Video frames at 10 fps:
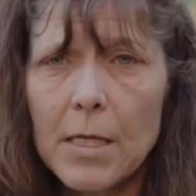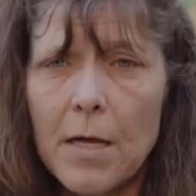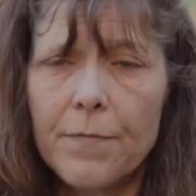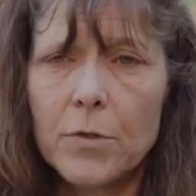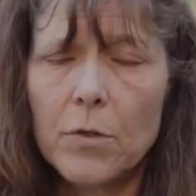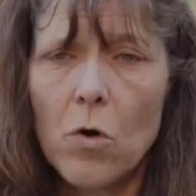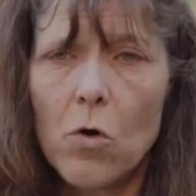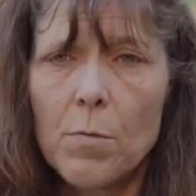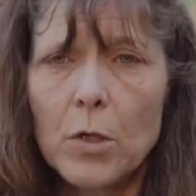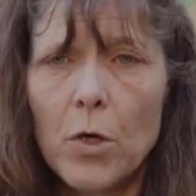be left
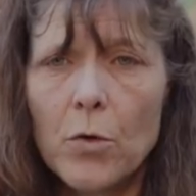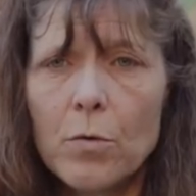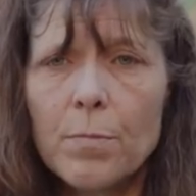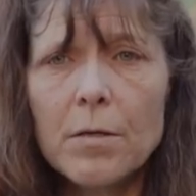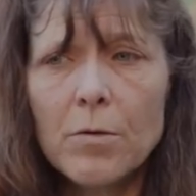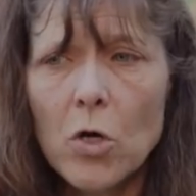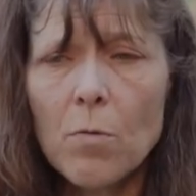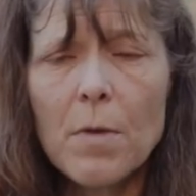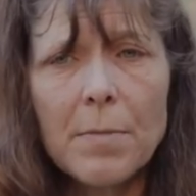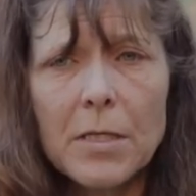home alone, but you
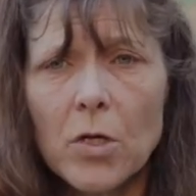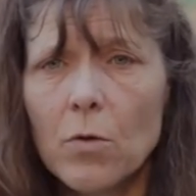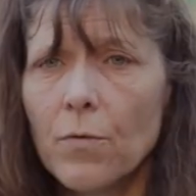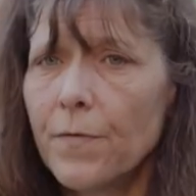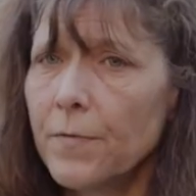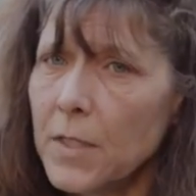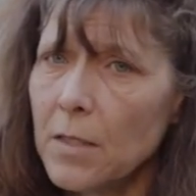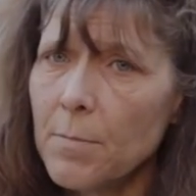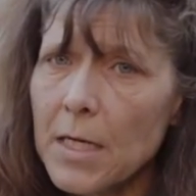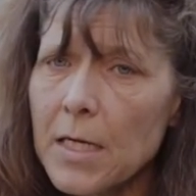know, maybe start with
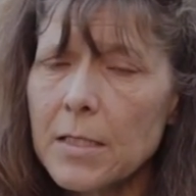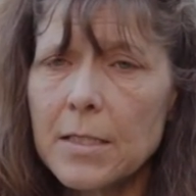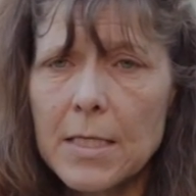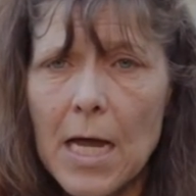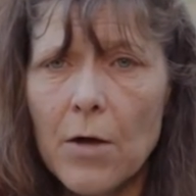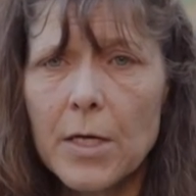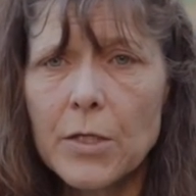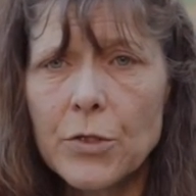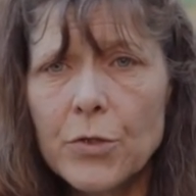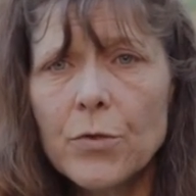15 minutes, see how
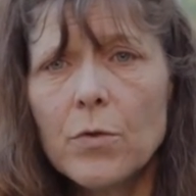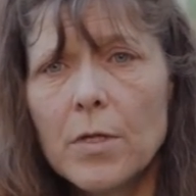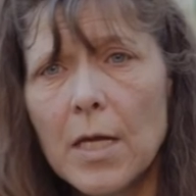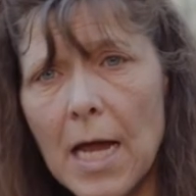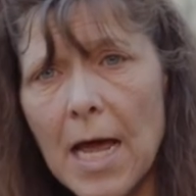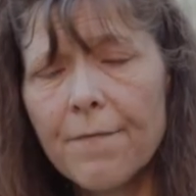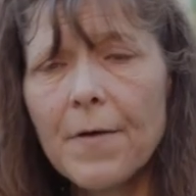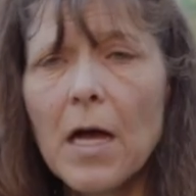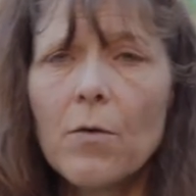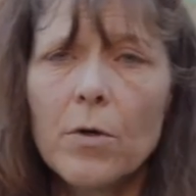they do, and then a half
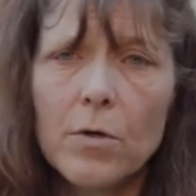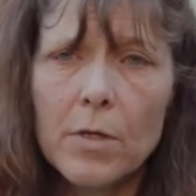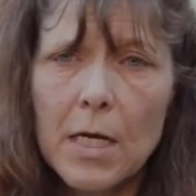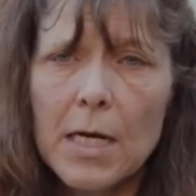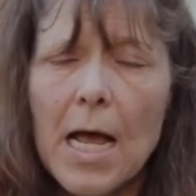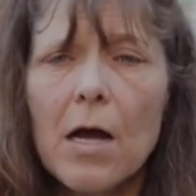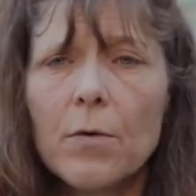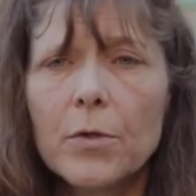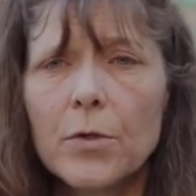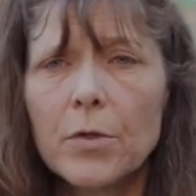hour, and then an
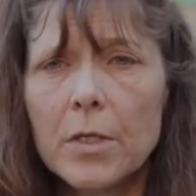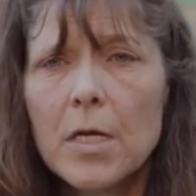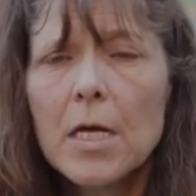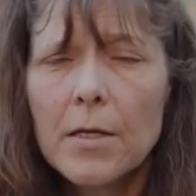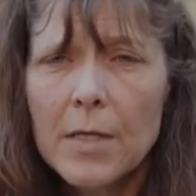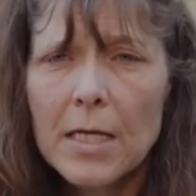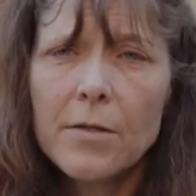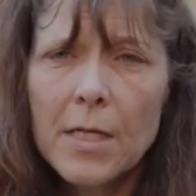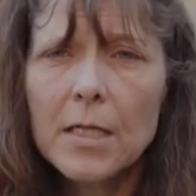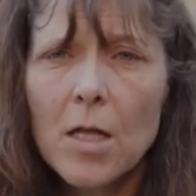hour, and
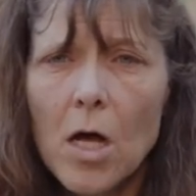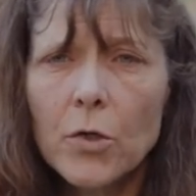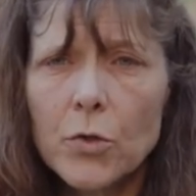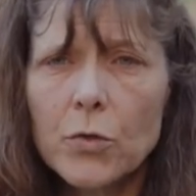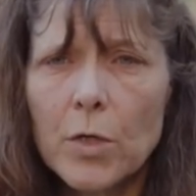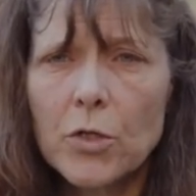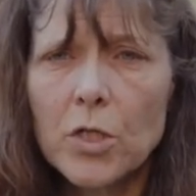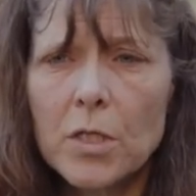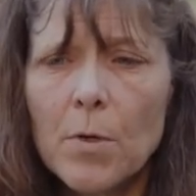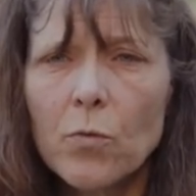then, then longer
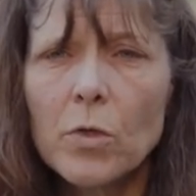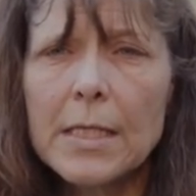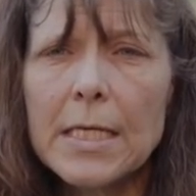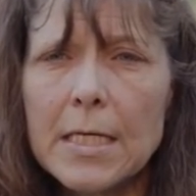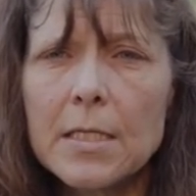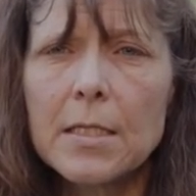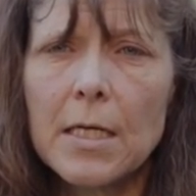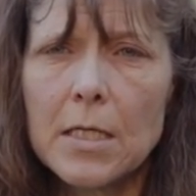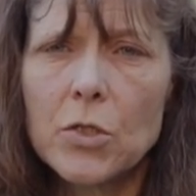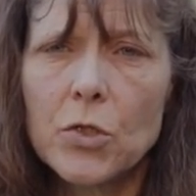stretches, but really
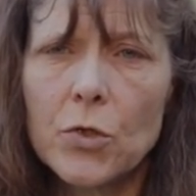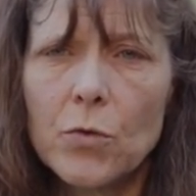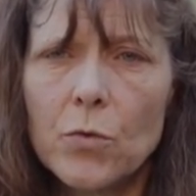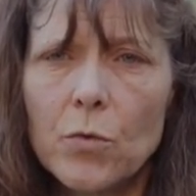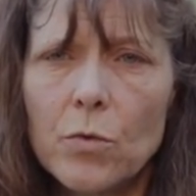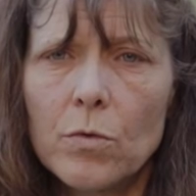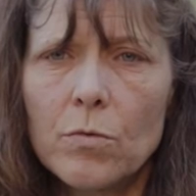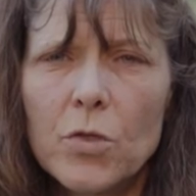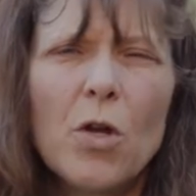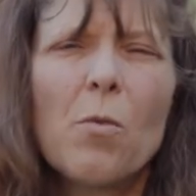easing into,
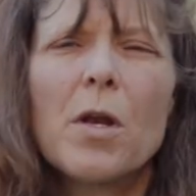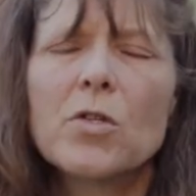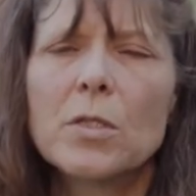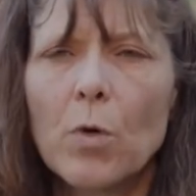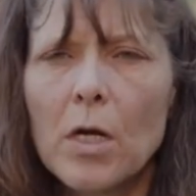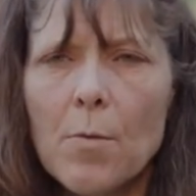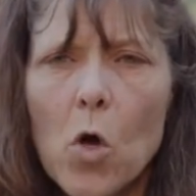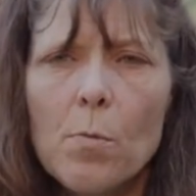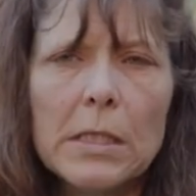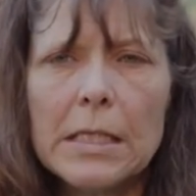you don't wanna just bring them
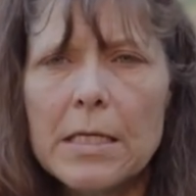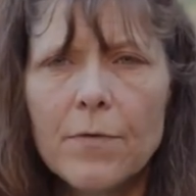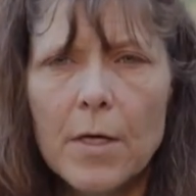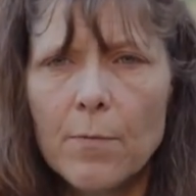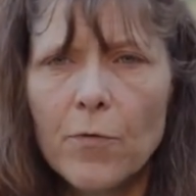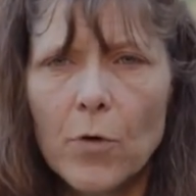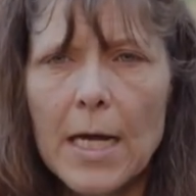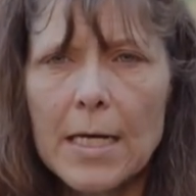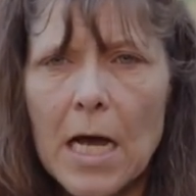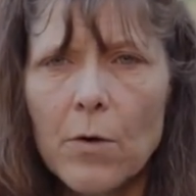home and leave them for
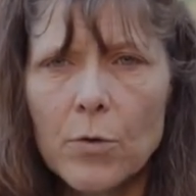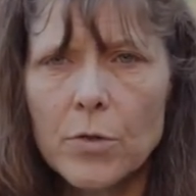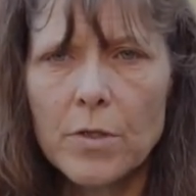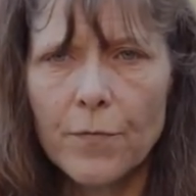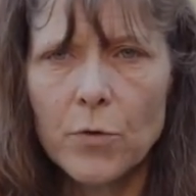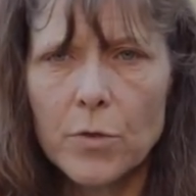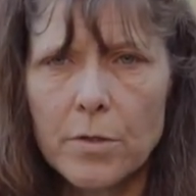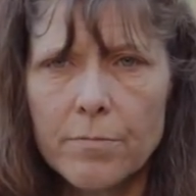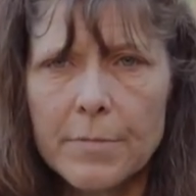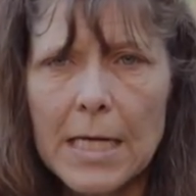eight hours the
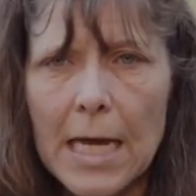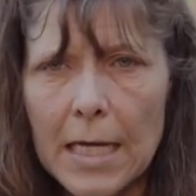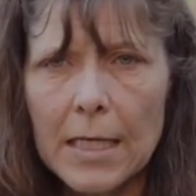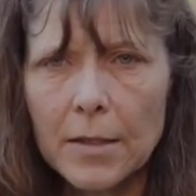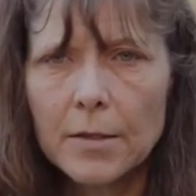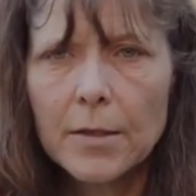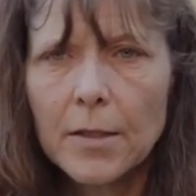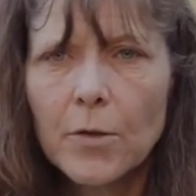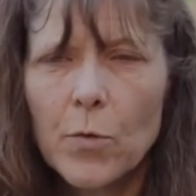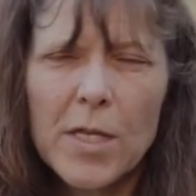first day
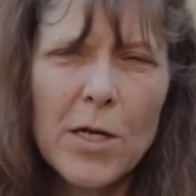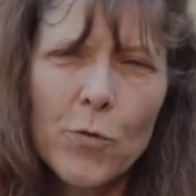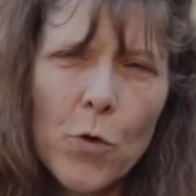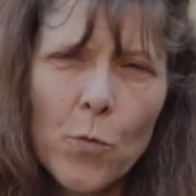when they don't